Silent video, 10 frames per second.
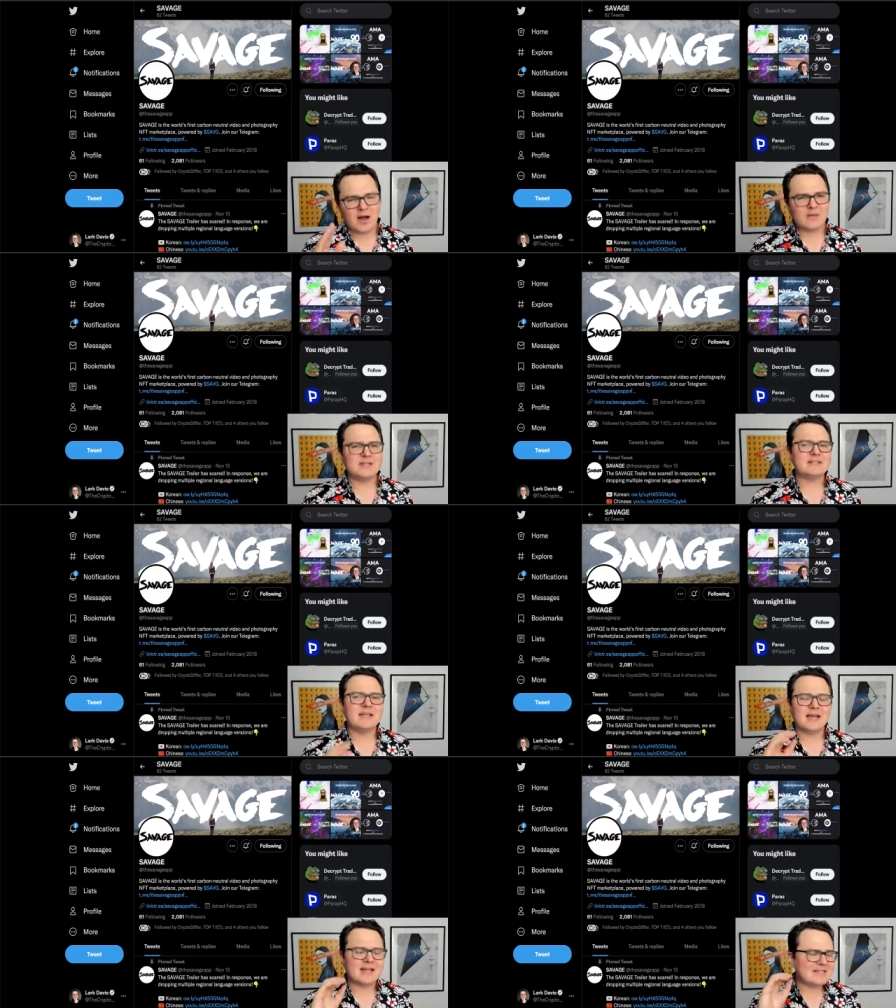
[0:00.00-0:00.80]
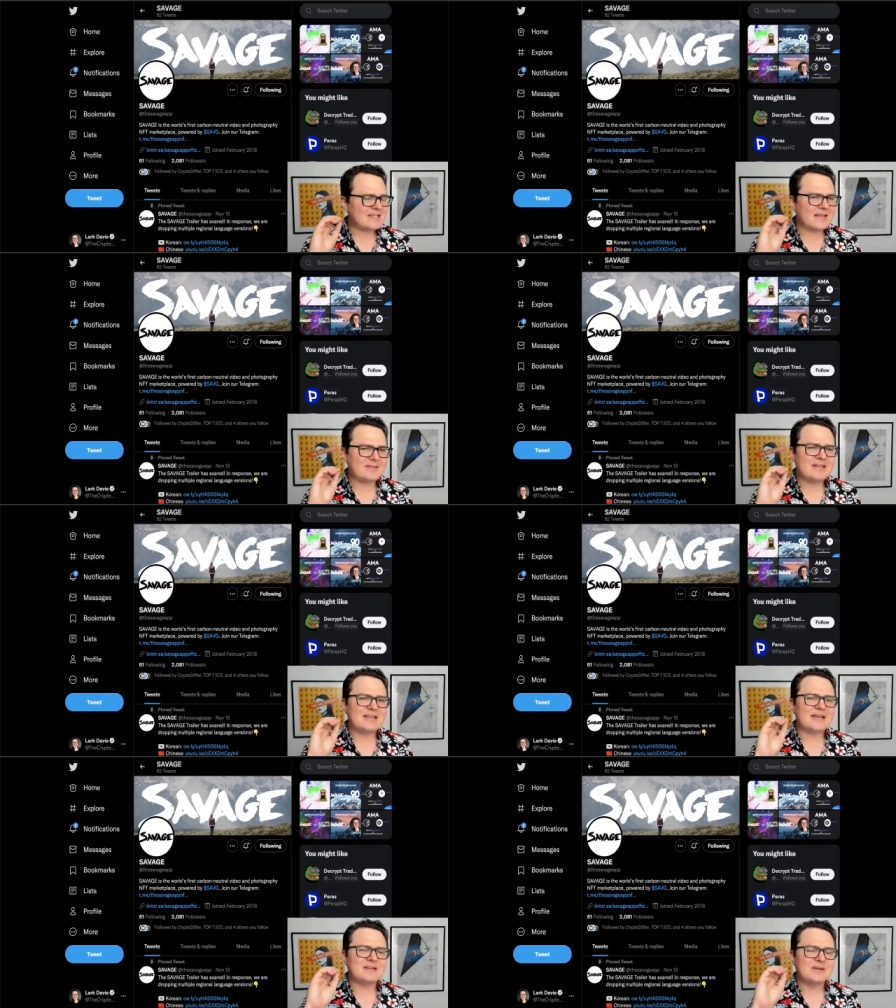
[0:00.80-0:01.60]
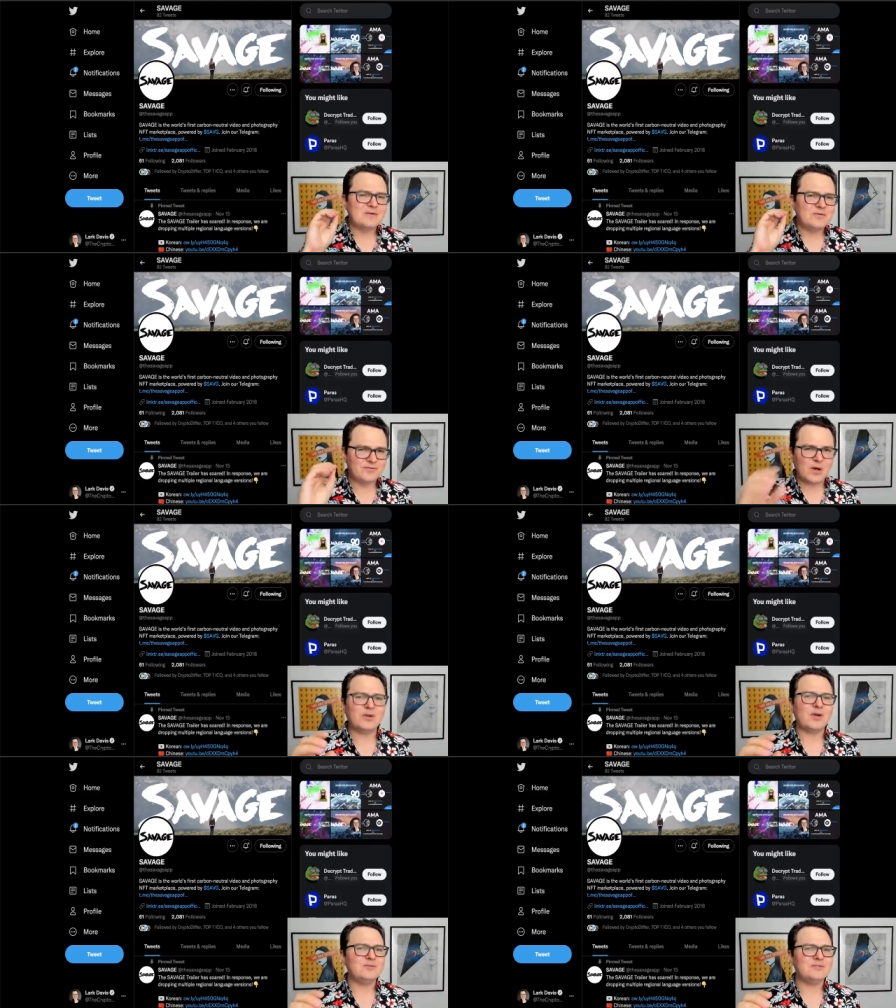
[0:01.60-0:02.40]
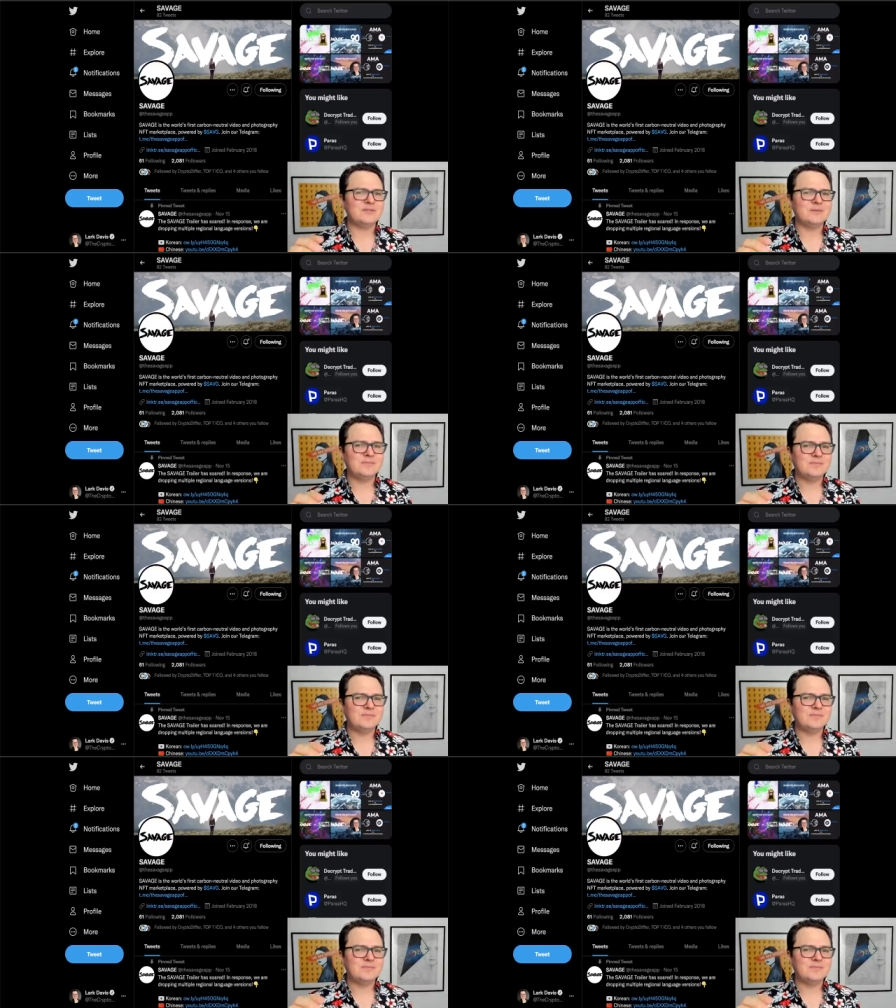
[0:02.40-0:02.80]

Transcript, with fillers: Obviously, like I said, I think that photos